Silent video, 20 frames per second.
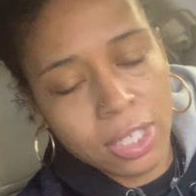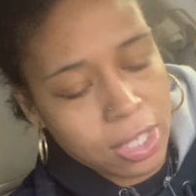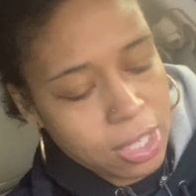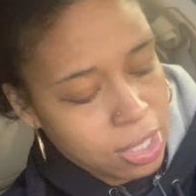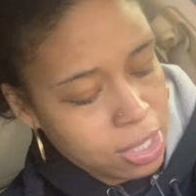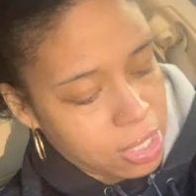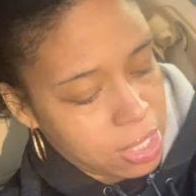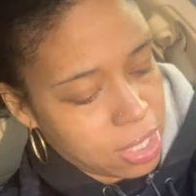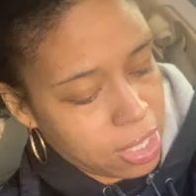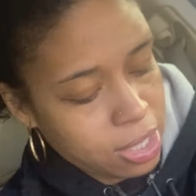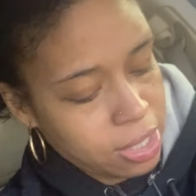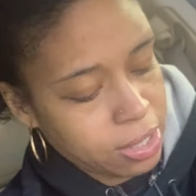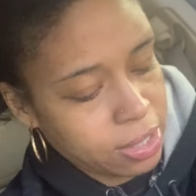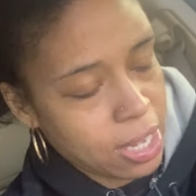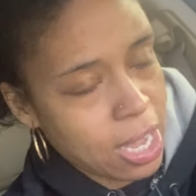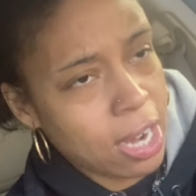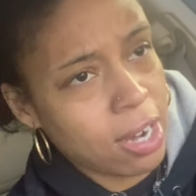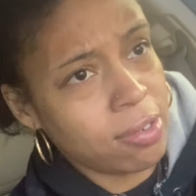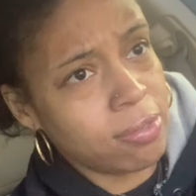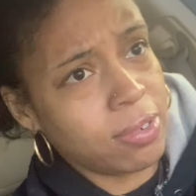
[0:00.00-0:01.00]
Let's see.
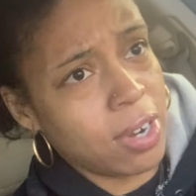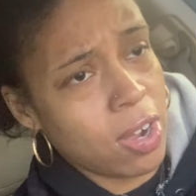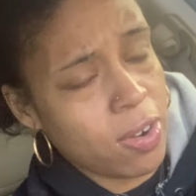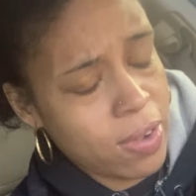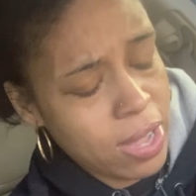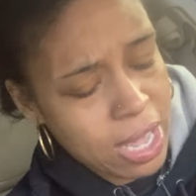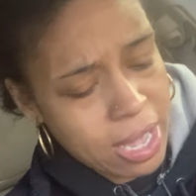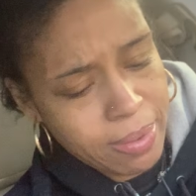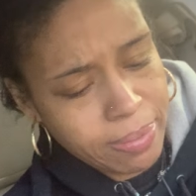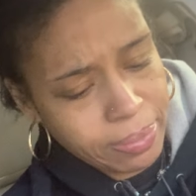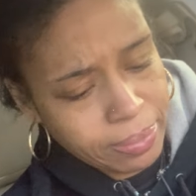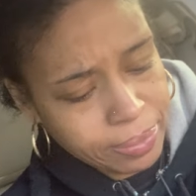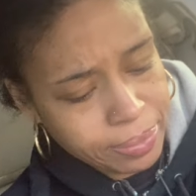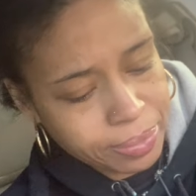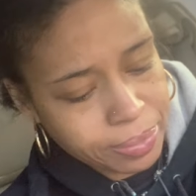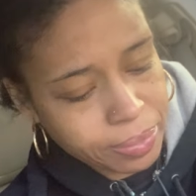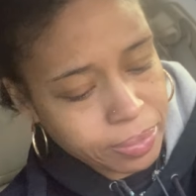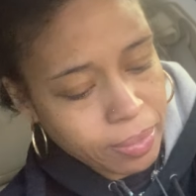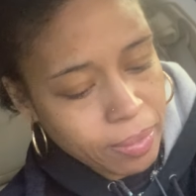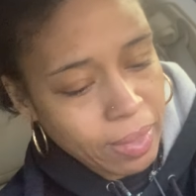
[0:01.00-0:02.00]
I don't know him
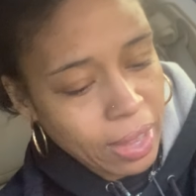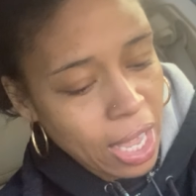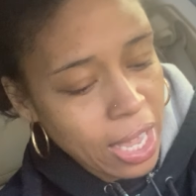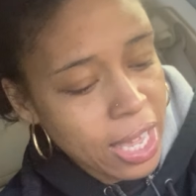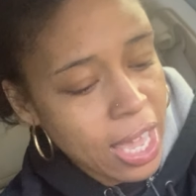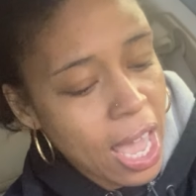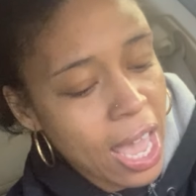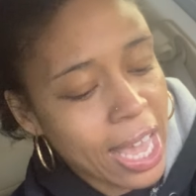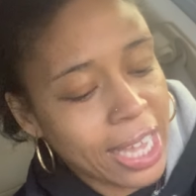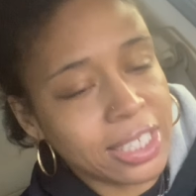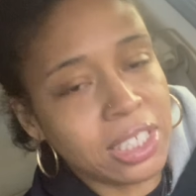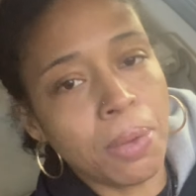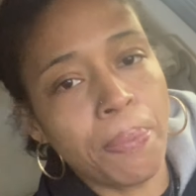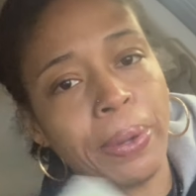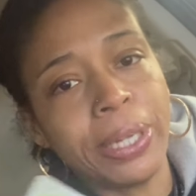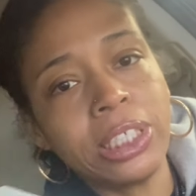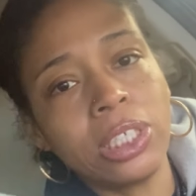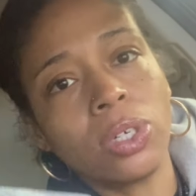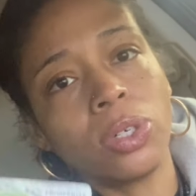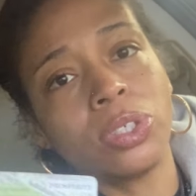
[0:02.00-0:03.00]
yeah ace of
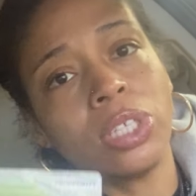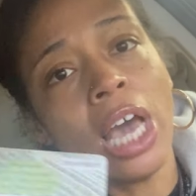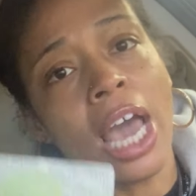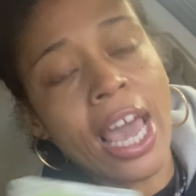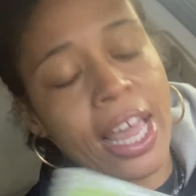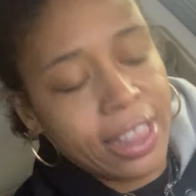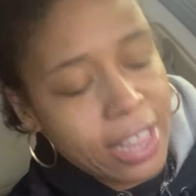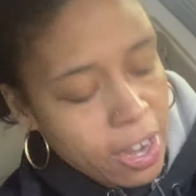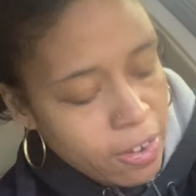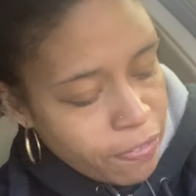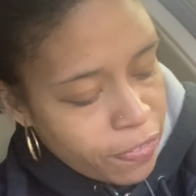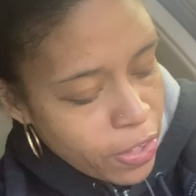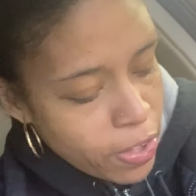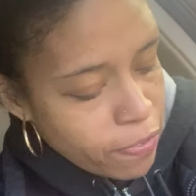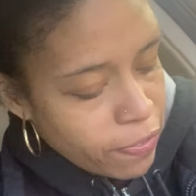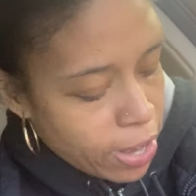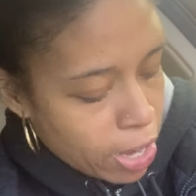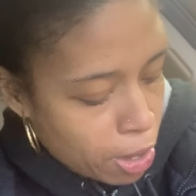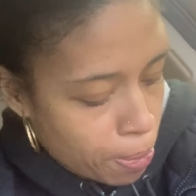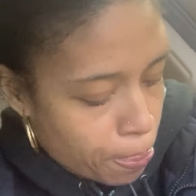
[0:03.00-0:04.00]
pentacles they feel
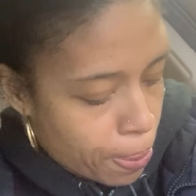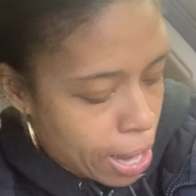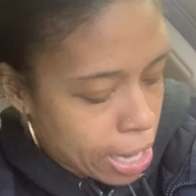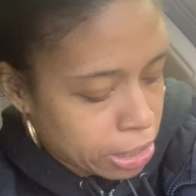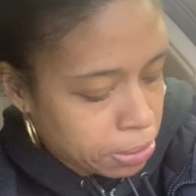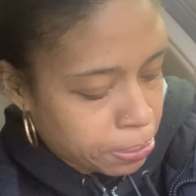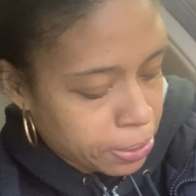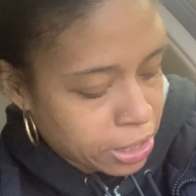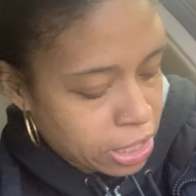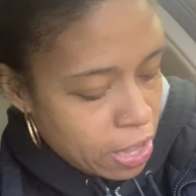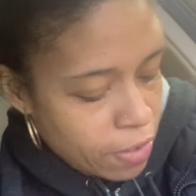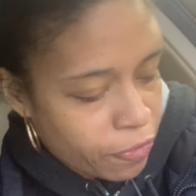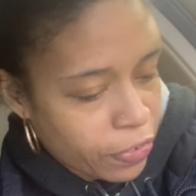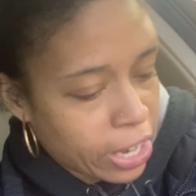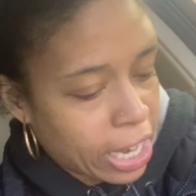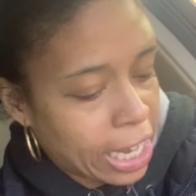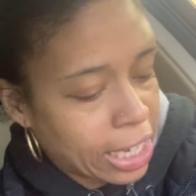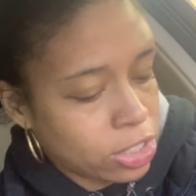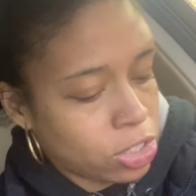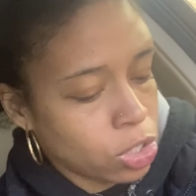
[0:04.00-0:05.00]
very prosperous a
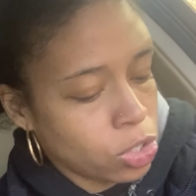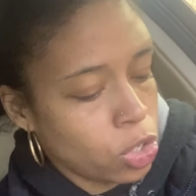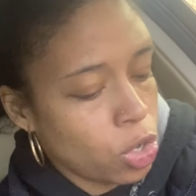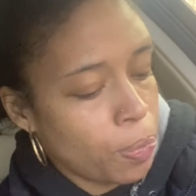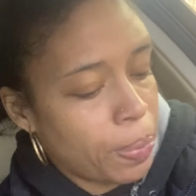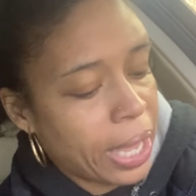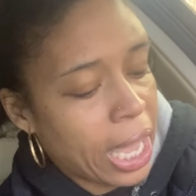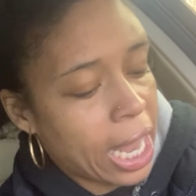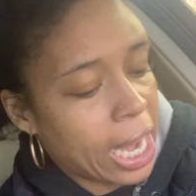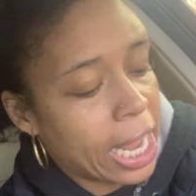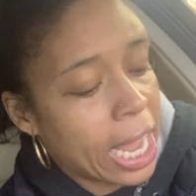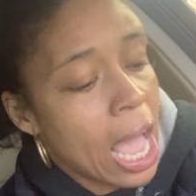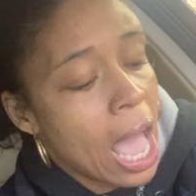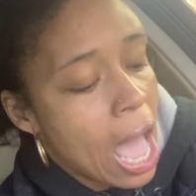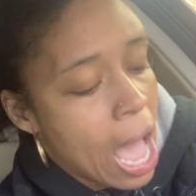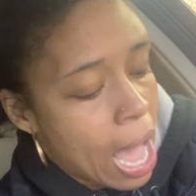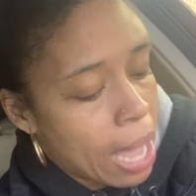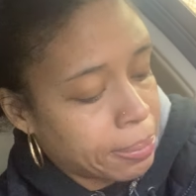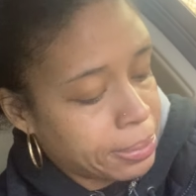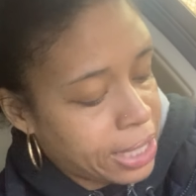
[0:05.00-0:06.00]
financial new beginning
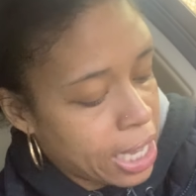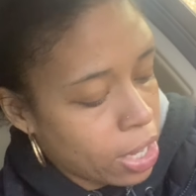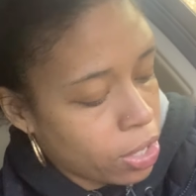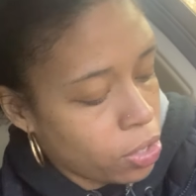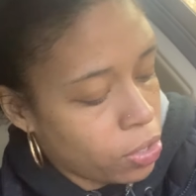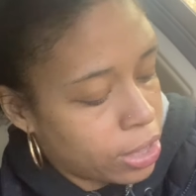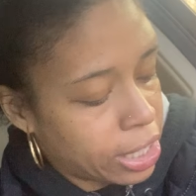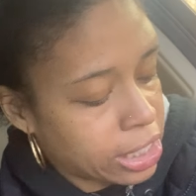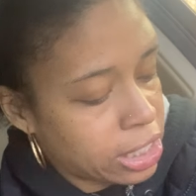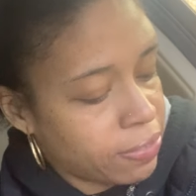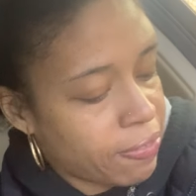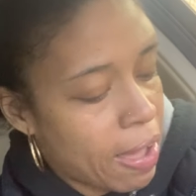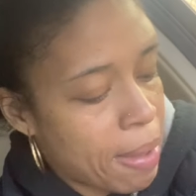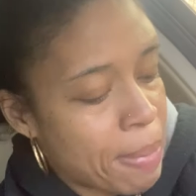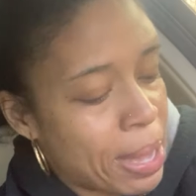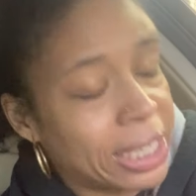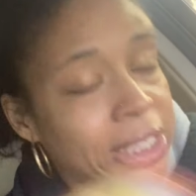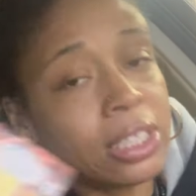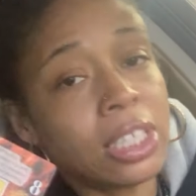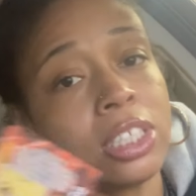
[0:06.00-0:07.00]
i'm telling you this is why
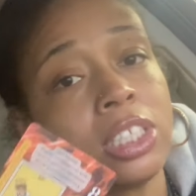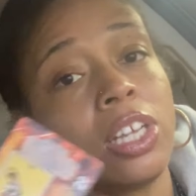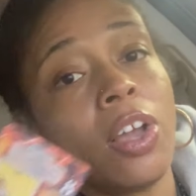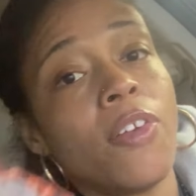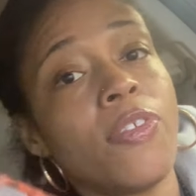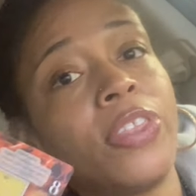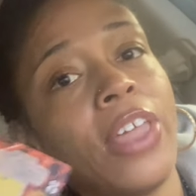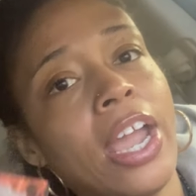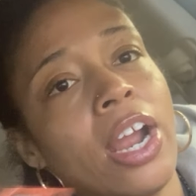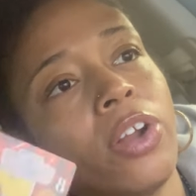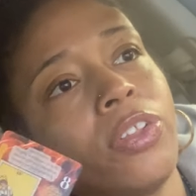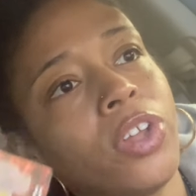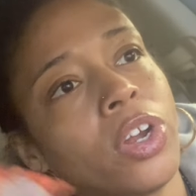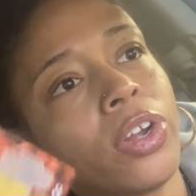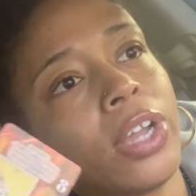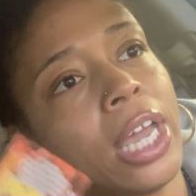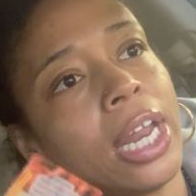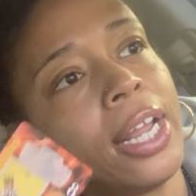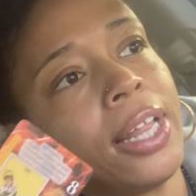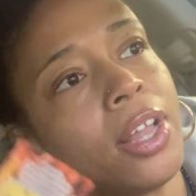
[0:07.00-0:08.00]
masculine they're,
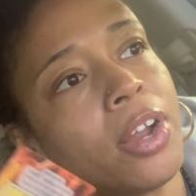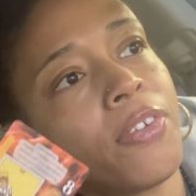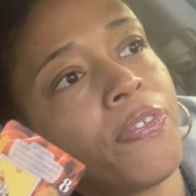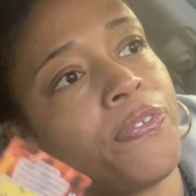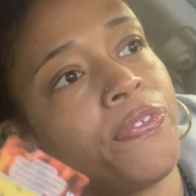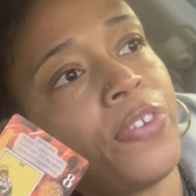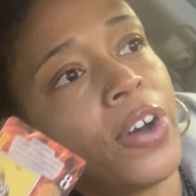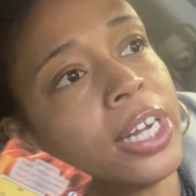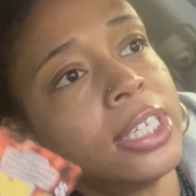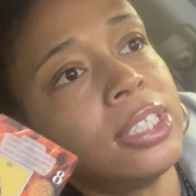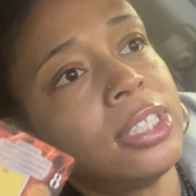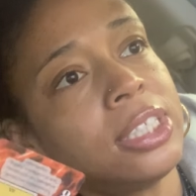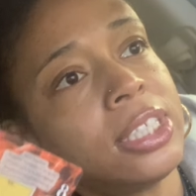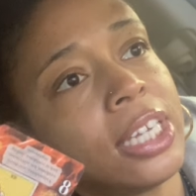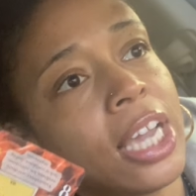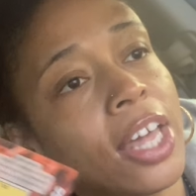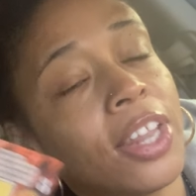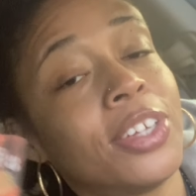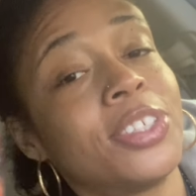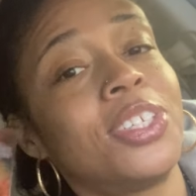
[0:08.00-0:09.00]
they're getting their funds
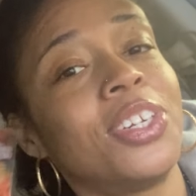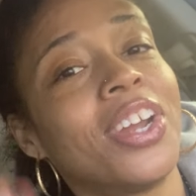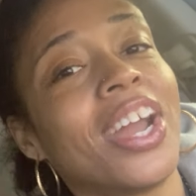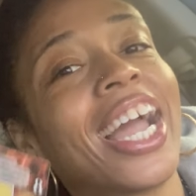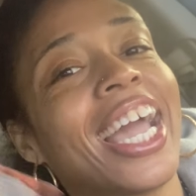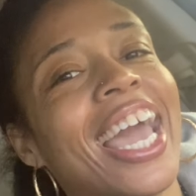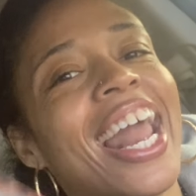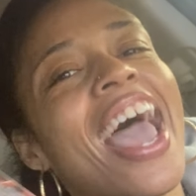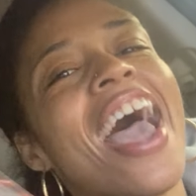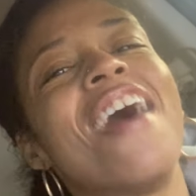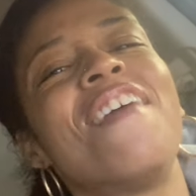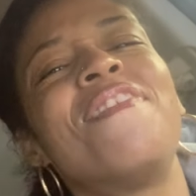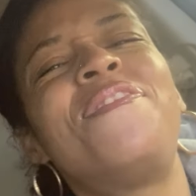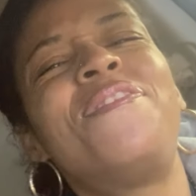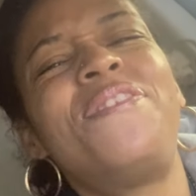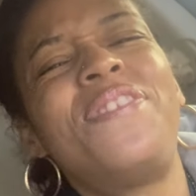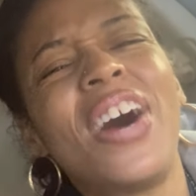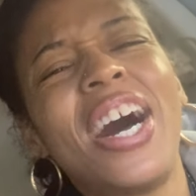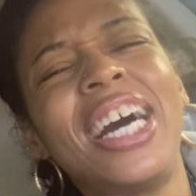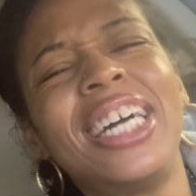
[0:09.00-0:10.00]
together so y'all gotta have
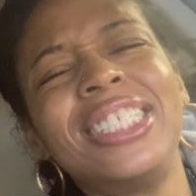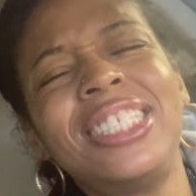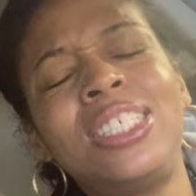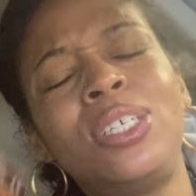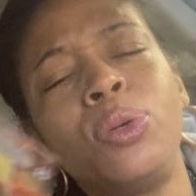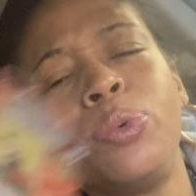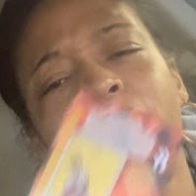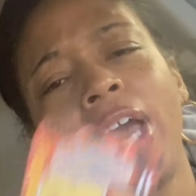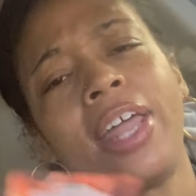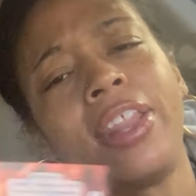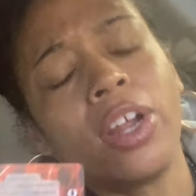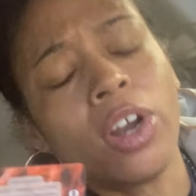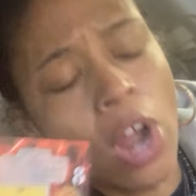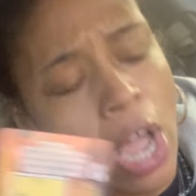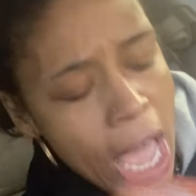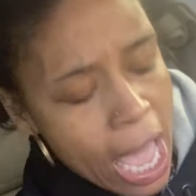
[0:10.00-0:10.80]
fun together